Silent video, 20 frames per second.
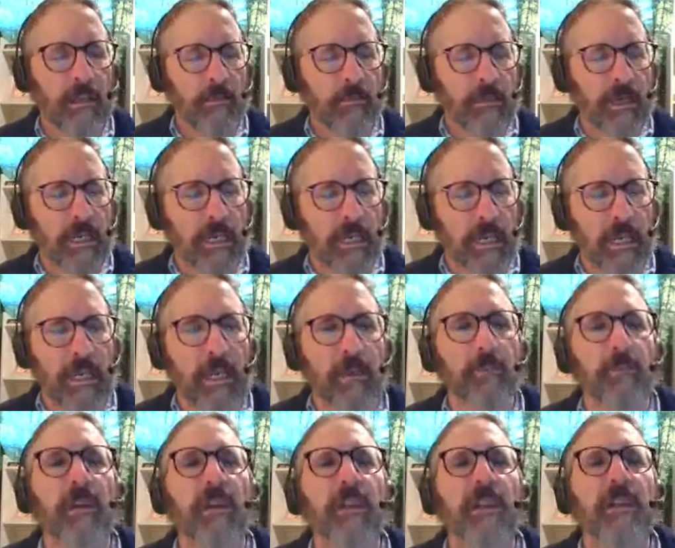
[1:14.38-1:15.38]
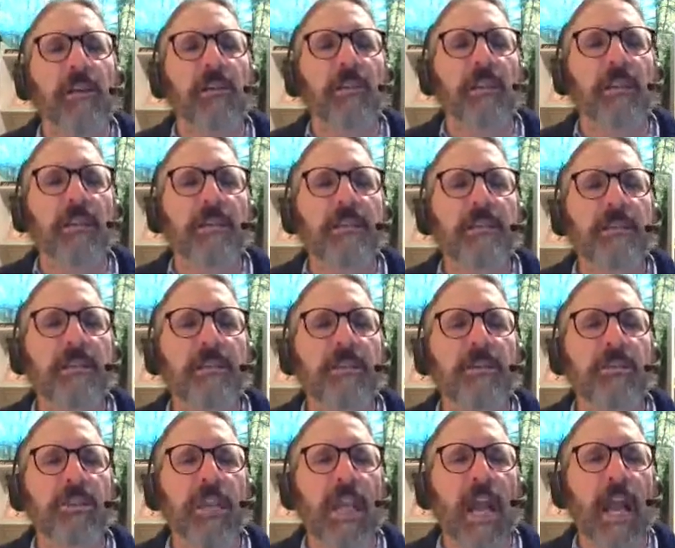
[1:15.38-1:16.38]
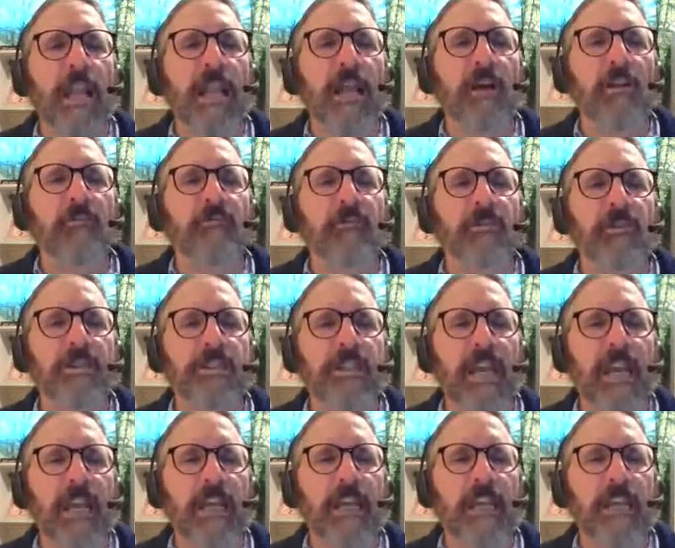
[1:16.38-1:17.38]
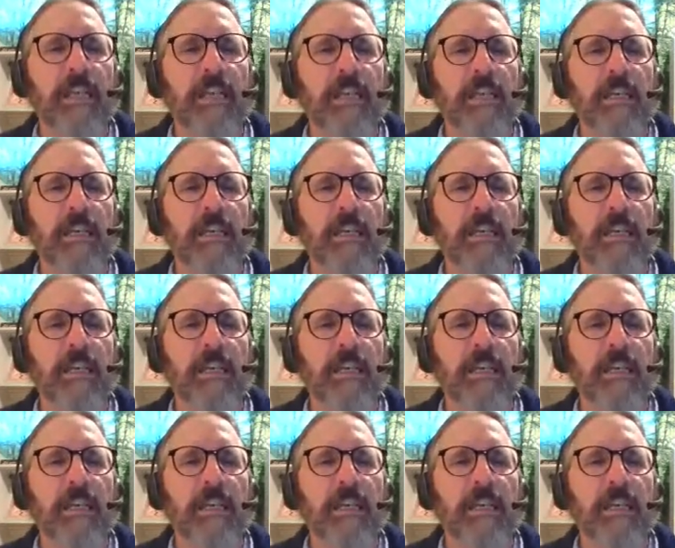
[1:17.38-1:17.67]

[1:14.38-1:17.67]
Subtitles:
Let me clear this chat out for a second.